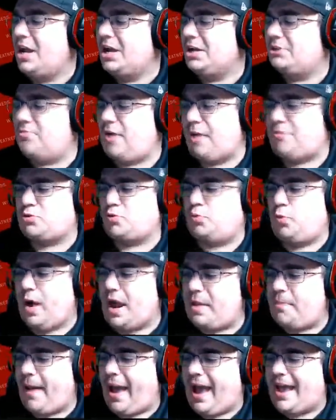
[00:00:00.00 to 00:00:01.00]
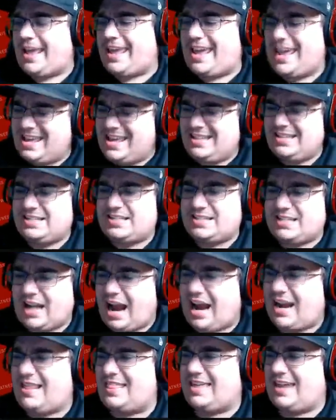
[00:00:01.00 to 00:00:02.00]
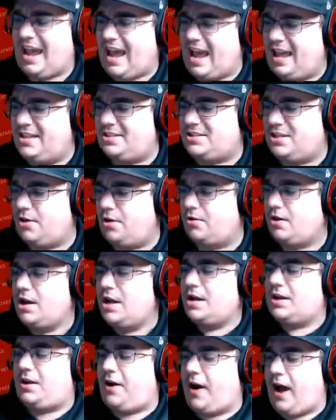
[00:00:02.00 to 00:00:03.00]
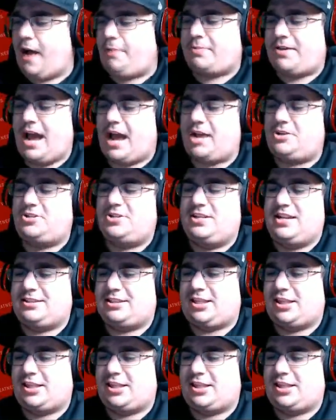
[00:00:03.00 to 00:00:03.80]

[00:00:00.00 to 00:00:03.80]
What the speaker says: drops way back inside of the end zone. Cobb catches it at the